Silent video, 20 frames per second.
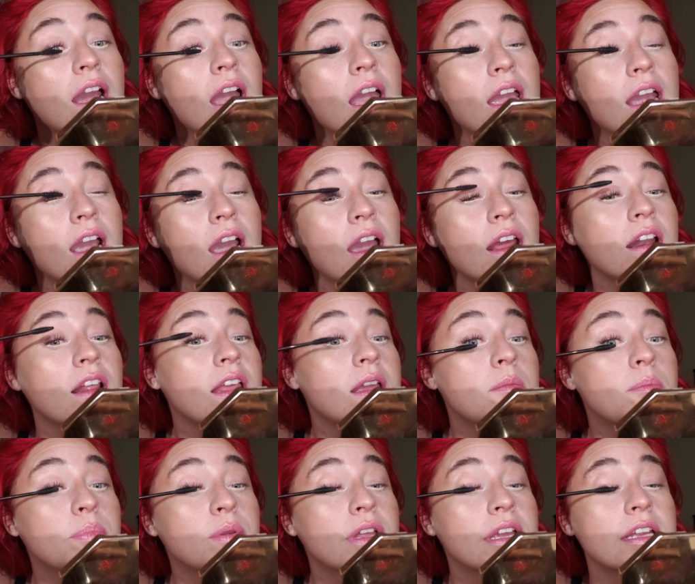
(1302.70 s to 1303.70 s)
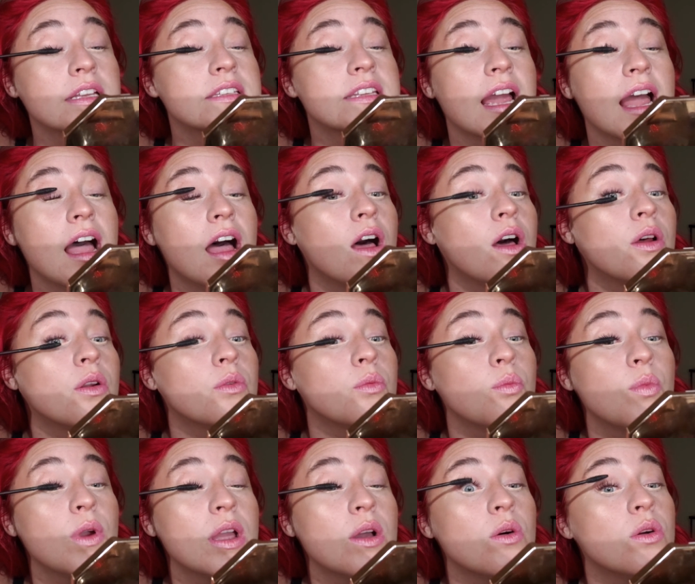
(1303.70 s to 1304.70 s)
and kind of like blink
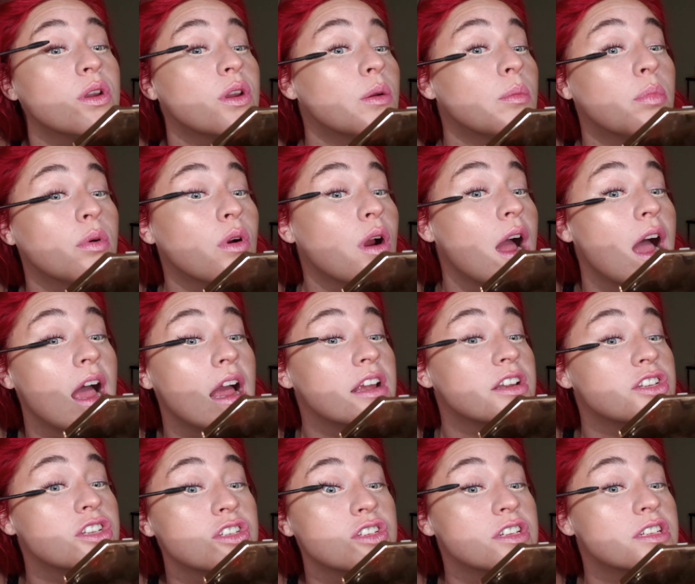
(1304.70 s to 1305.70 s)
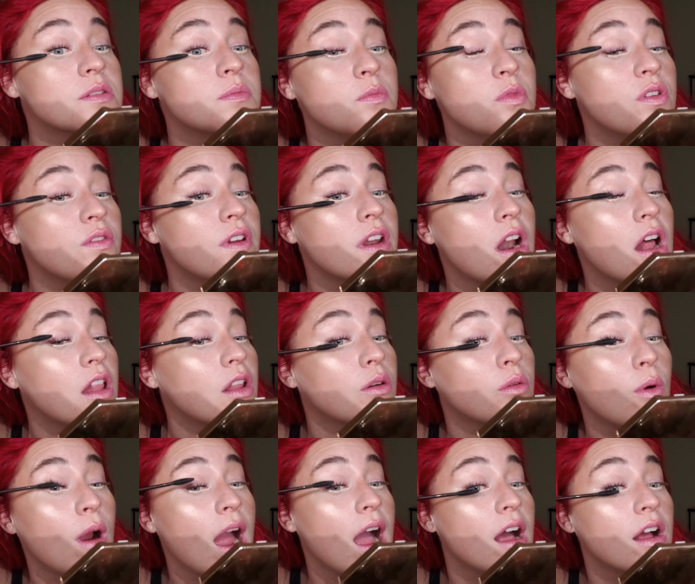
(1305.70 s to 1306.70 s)
down, wiggle your brush, just move it all
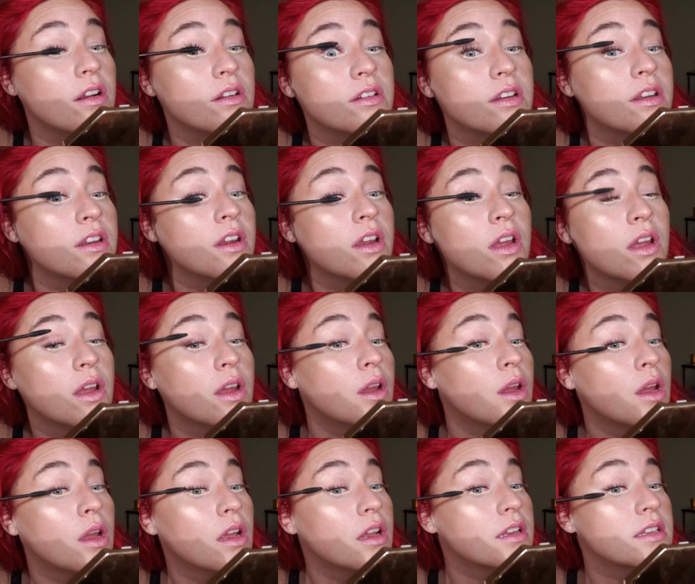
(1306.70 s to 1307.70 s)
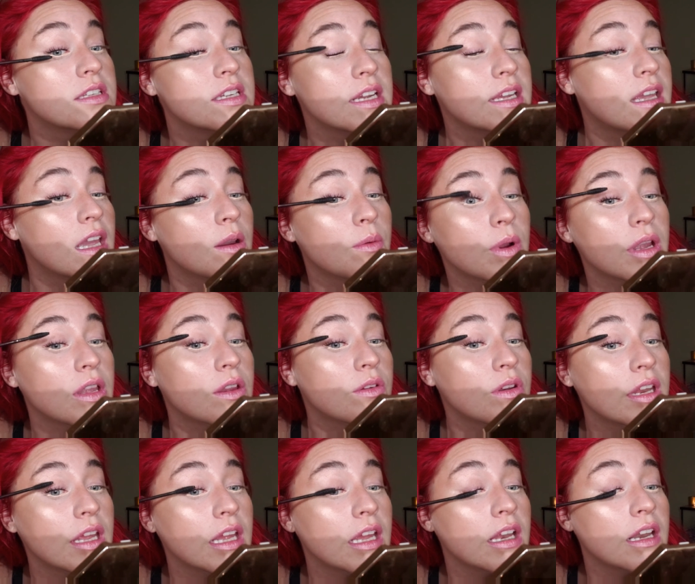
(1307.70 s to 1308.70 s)
around to get what you
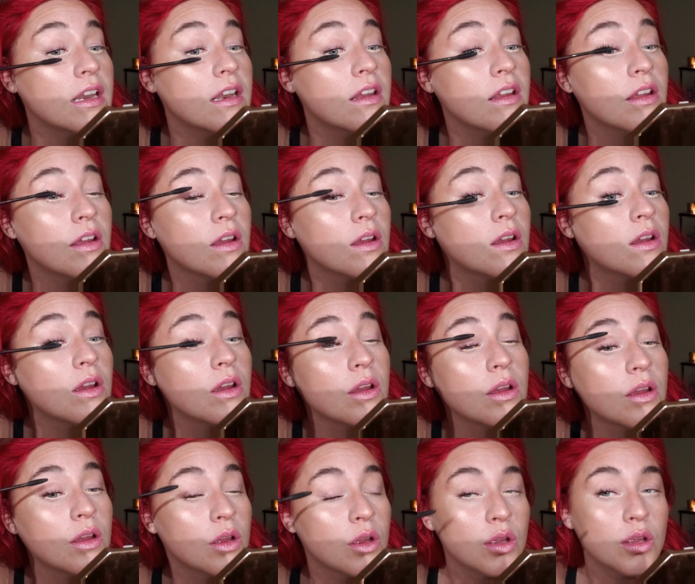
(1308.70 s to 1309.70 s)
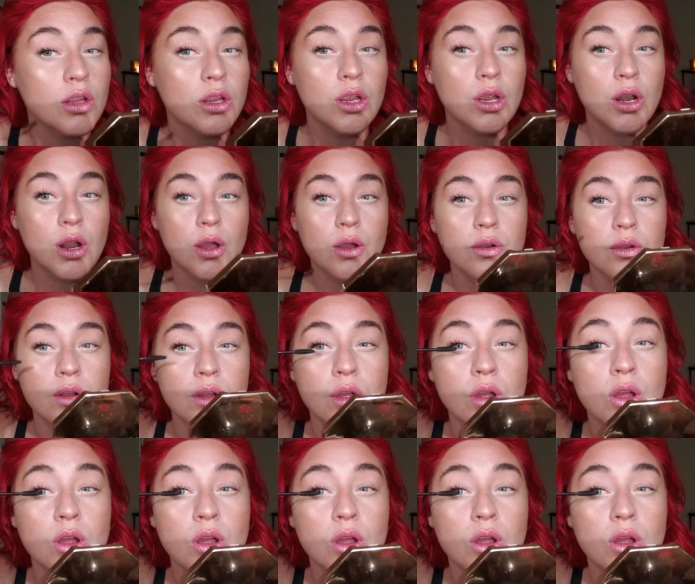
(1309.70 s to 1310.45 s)
need, you know?